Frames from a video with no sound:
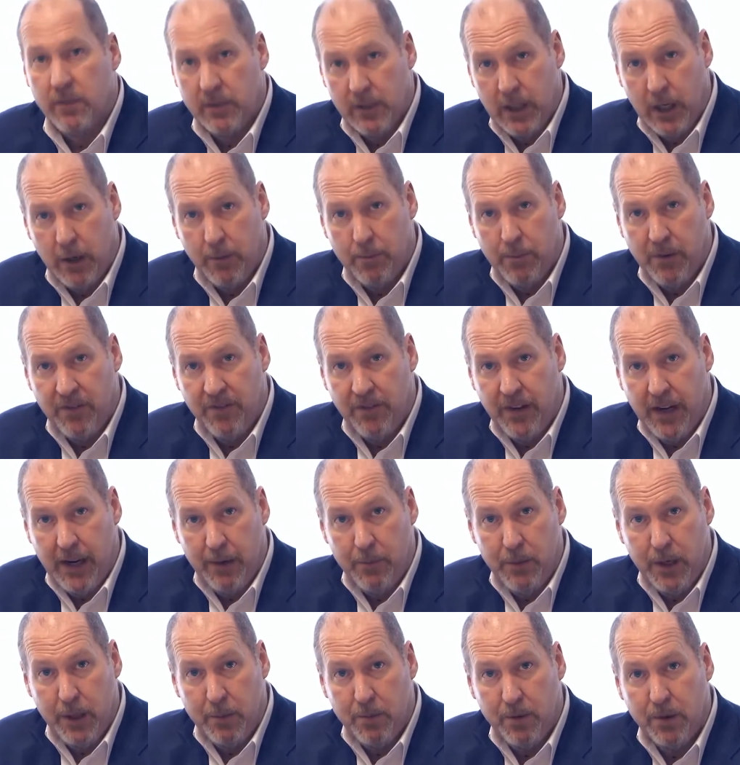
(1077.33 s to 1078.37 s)
Help 5
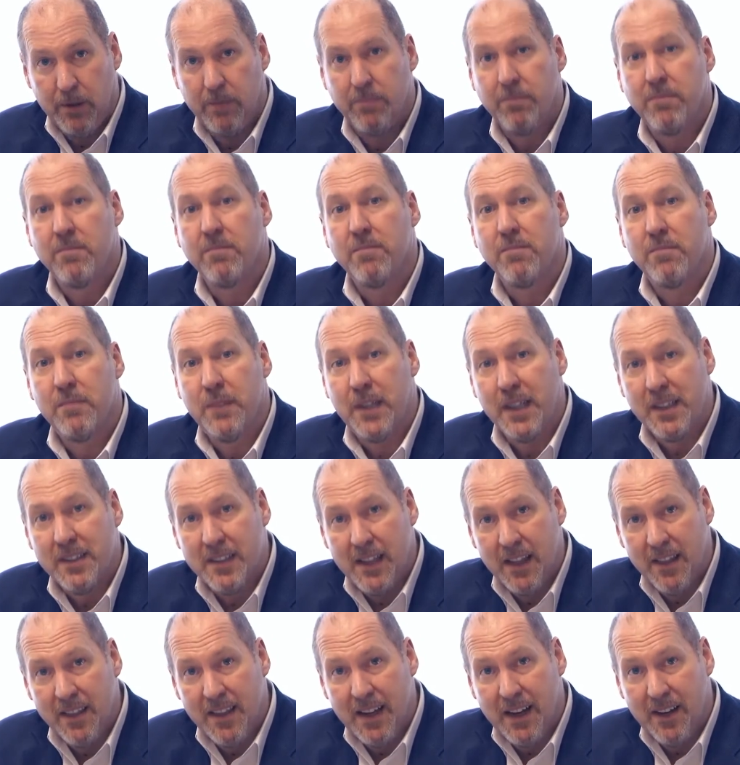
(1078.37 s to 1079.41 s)
people make
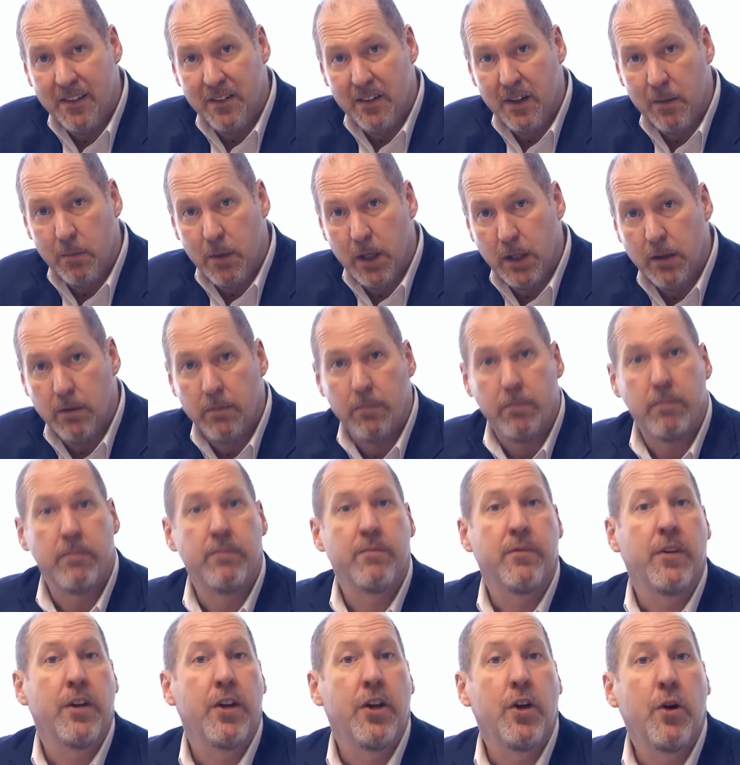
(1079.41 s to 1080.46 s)
$10,000 a month.
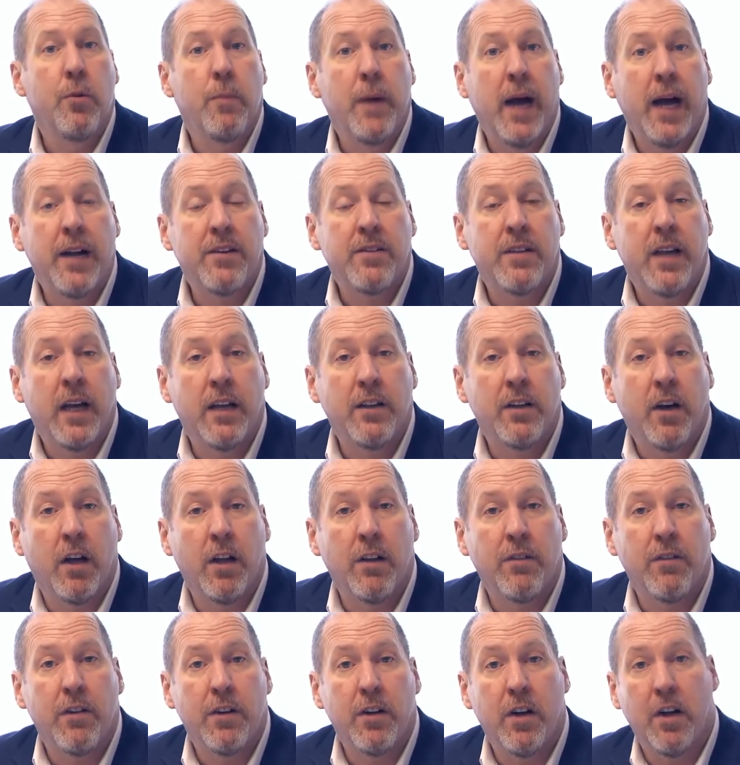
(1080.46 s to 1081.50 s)
You match that
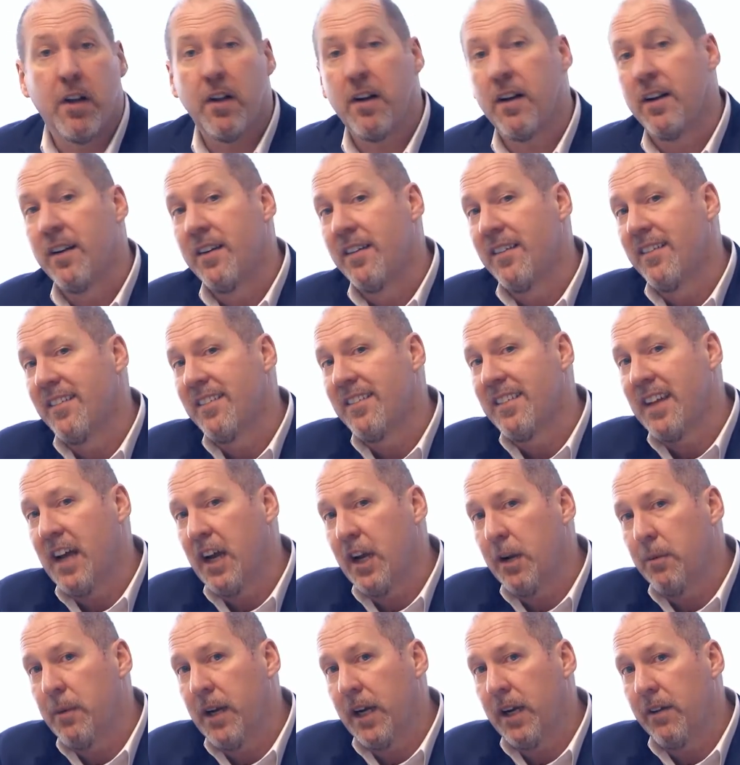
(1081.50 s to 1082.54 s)
dollar for dollar. Now
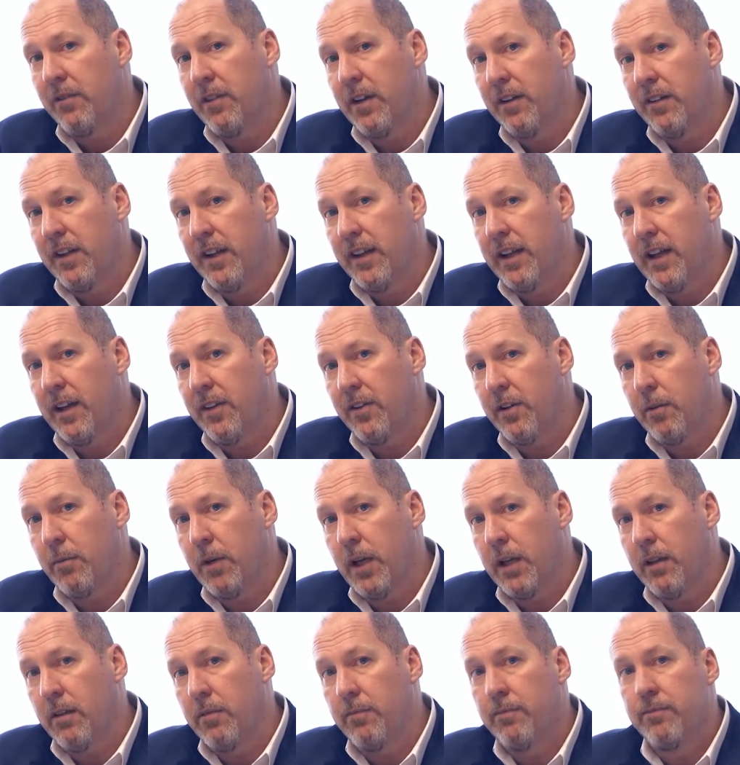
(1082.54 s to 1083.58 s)
you're making $50,000 a
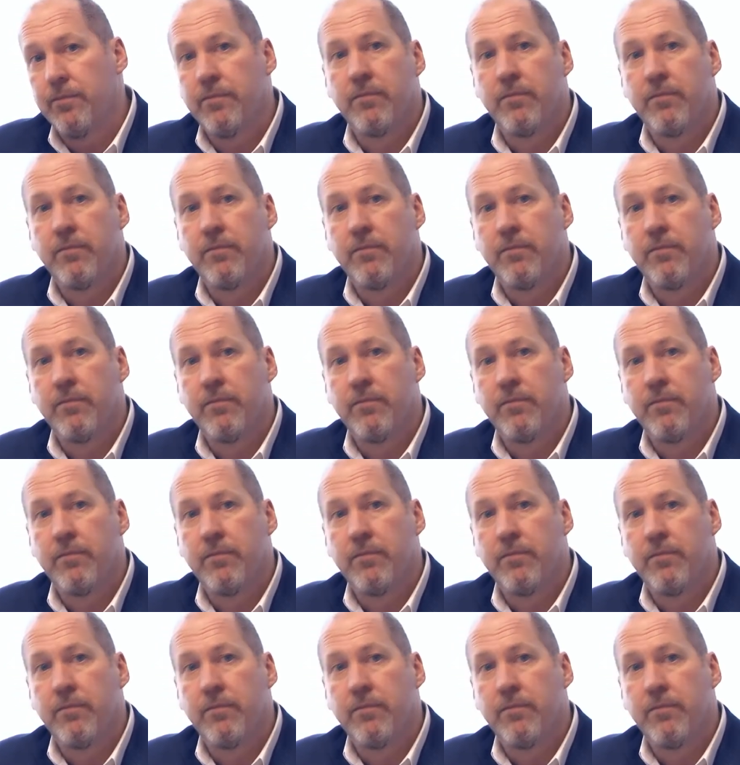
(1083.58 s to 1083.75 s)
month.